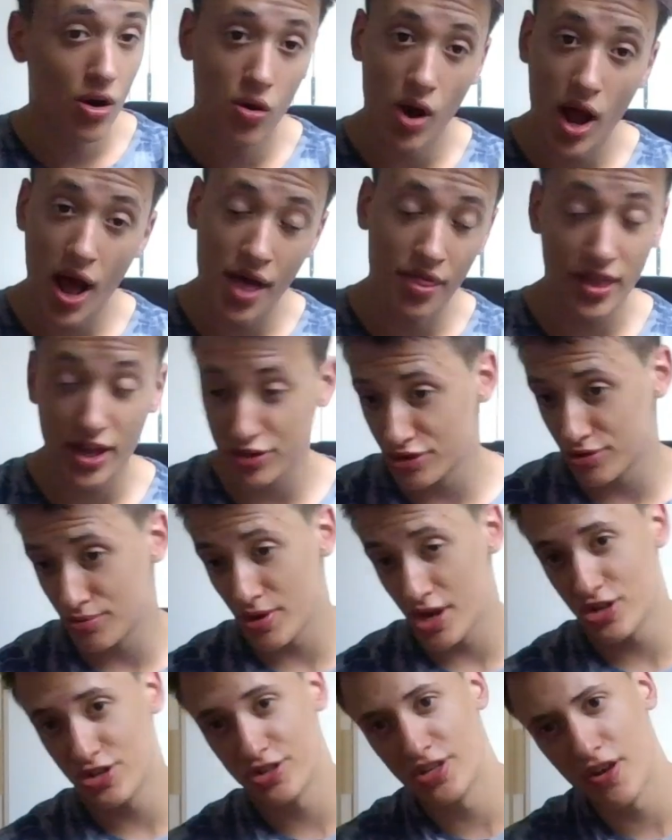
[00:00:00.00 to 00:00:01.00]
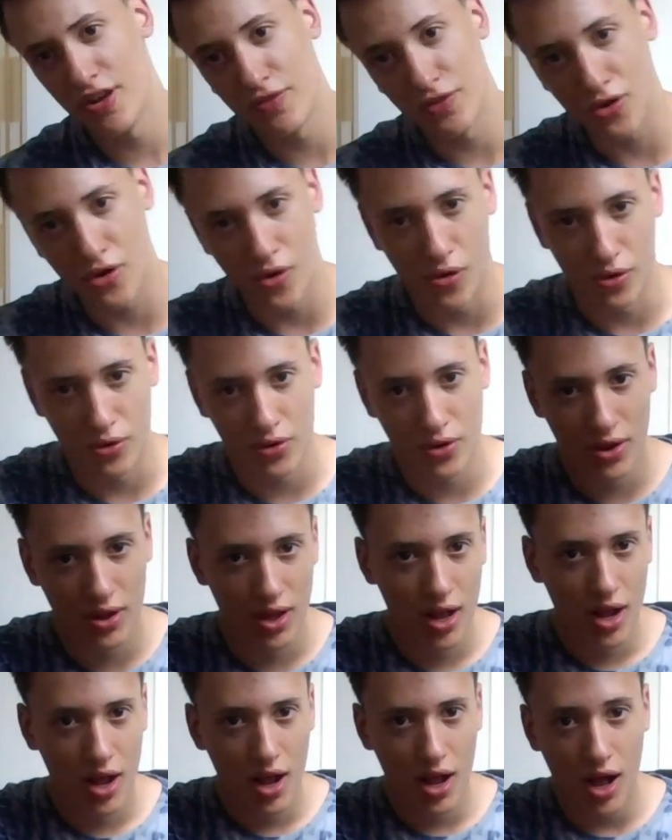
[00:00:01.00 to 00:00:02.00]
And that's the major 7 chord.
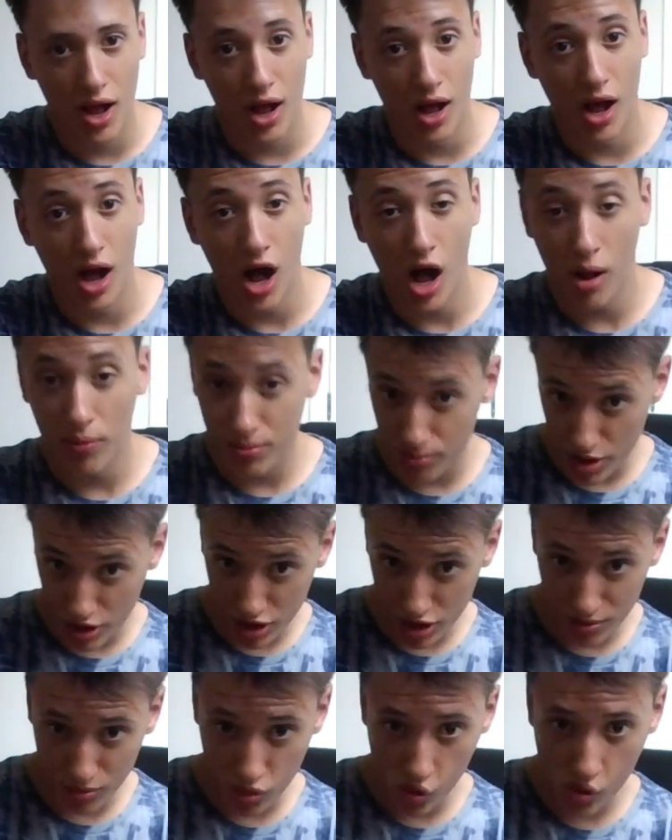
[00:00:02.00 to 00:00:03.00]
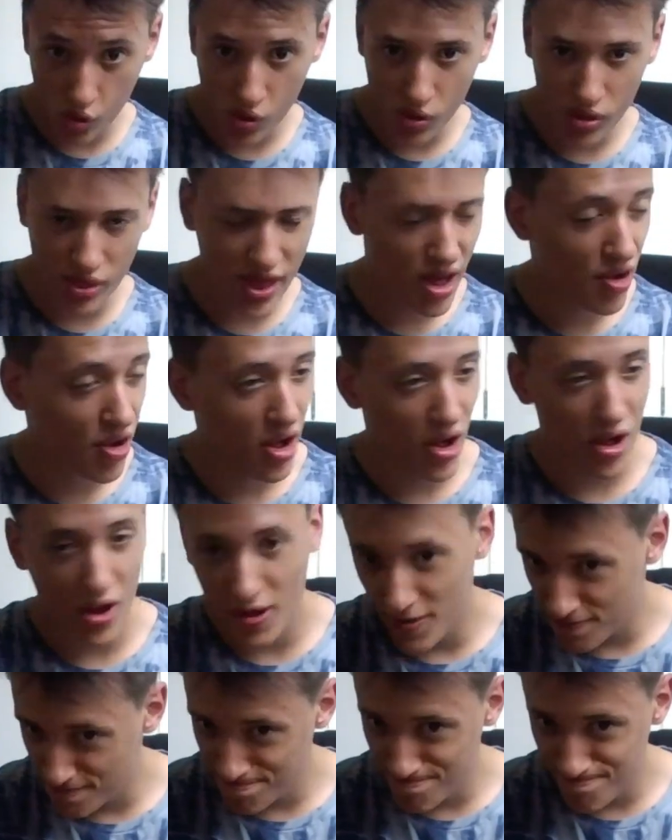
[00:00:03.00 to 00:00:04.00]
I'll be making more. There
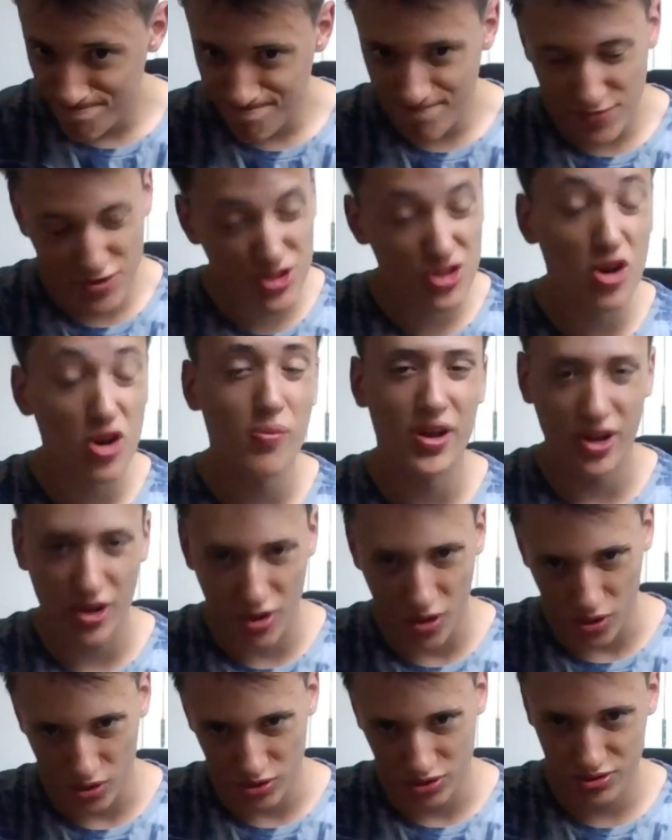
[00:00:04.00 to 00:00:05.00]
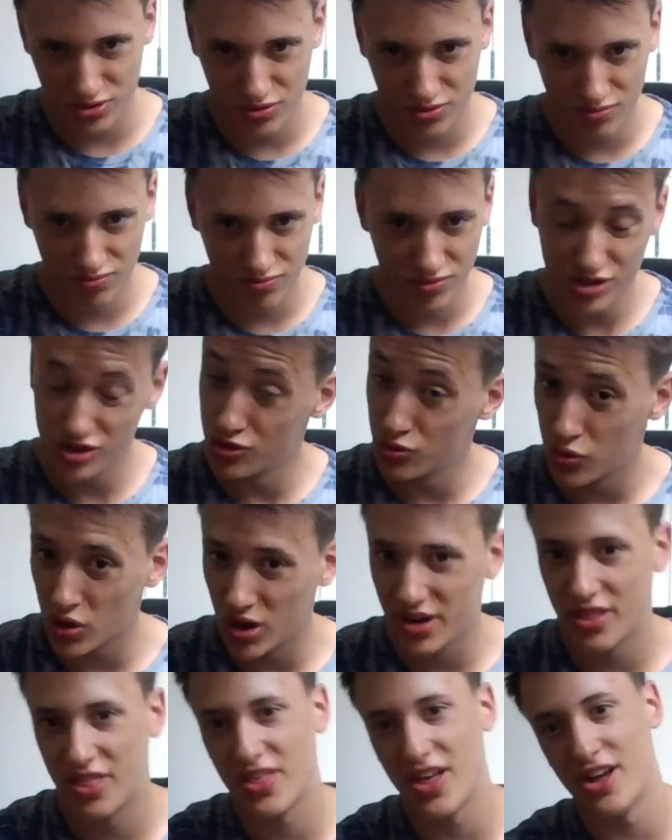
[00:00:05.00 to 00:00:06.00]
are so many chords. This is
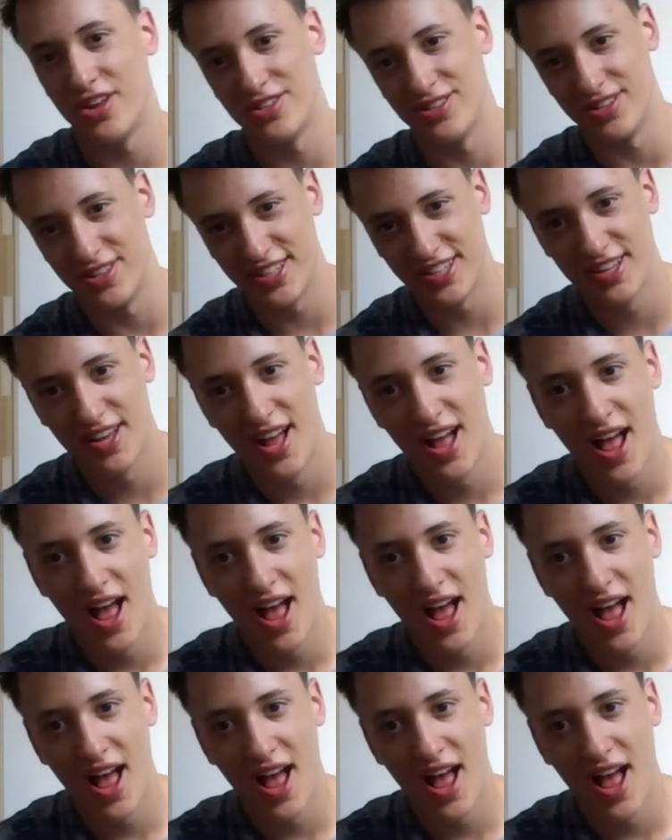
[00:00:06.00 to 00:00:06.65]
1 in thousands.